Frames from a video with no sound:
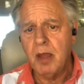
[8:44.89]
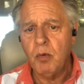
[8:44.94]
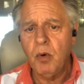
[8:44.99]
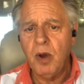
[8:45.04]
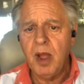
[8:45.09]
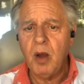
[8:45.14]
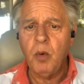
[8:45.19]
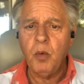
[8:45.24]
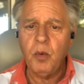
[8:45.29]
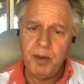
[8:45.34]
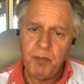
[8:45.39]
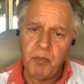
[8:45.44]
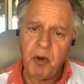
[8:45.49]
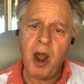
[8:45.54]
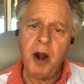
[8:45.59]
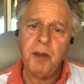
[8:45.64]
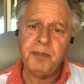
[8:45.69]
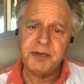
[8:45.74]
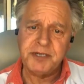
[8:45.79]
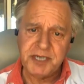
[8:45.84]
Well, we
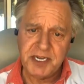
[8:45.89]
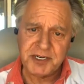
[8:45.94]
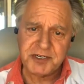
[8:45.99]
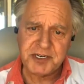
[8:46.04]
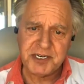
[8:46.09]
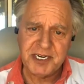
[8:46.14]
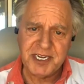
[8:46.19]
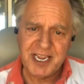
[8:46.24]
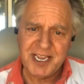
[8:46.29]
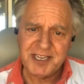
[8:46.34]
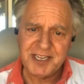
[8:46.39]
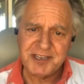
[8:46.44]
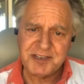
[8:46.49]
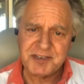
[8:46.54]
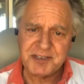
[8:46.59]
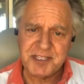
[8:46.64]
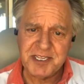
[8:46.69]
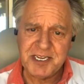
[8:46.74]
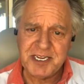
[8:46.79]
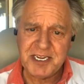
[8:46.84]
brought a petition against
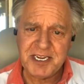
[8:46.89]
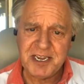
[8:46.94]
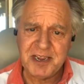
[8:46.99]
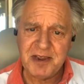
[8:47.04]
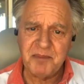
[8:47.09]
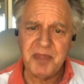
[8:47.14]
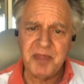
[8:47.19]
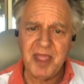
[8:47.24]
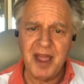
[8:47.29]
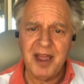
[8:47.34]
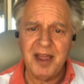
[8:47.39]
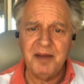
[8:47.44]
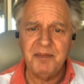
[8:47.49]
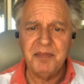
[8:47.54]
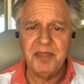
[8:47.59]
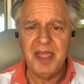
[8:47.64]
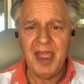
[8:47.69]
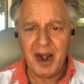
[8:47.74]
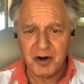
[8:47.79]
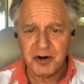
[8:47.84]
the
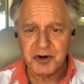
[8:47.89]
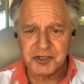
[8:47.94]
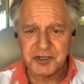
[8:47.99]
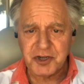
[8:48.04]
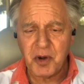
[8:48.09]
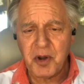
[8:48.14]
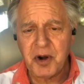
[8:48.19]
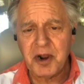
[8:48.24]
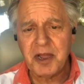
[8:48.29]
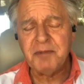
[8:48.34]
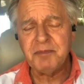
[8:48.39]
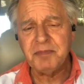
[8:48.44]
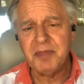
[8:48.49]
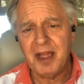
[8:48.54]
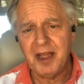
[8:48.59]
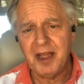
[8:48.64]
Arizona,